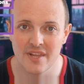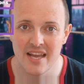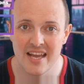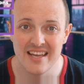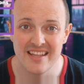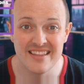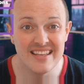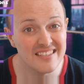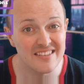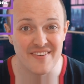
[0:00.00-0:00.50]

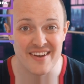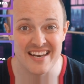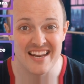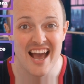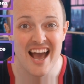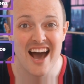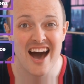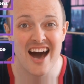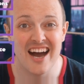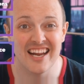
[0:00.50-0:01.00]
This event
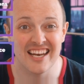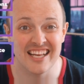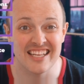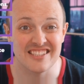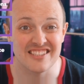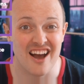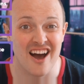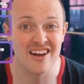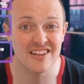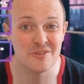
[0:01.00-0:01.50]

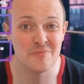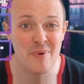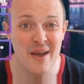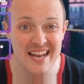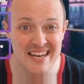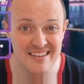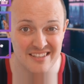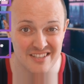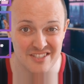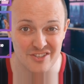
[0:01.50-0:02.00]
highlights our
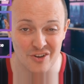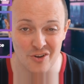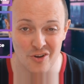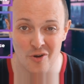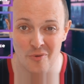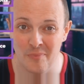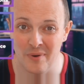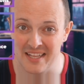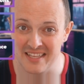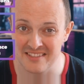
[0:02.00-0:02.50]
dependence on
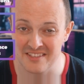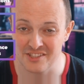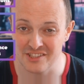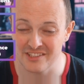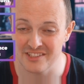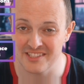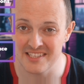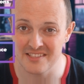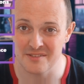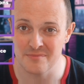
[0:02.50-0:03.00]
complex
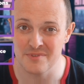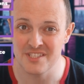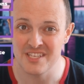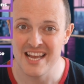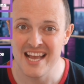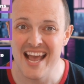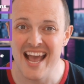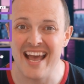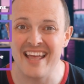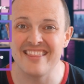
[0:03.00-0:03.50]
digital systems
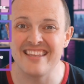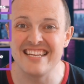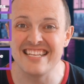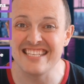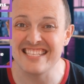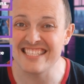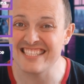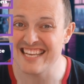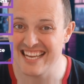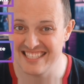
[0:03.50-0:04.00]
and the
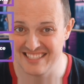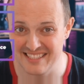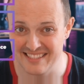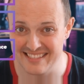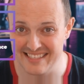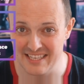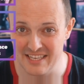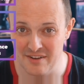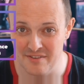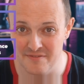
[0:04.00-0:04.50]

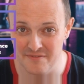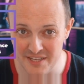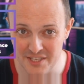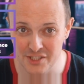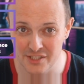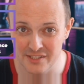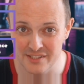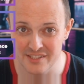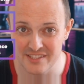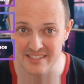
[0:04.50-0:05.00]
necessity of
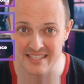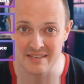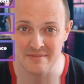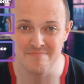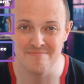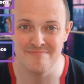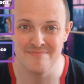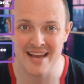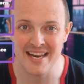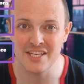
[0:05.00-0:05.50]
vigilance
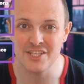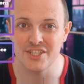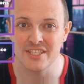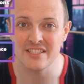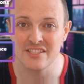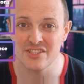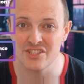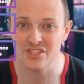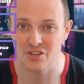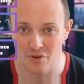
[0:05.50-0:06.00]
in
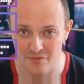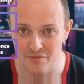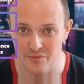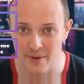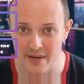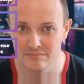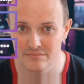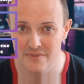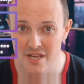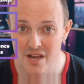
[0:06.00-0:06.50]
managing
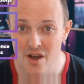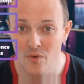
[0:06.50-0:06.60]
software.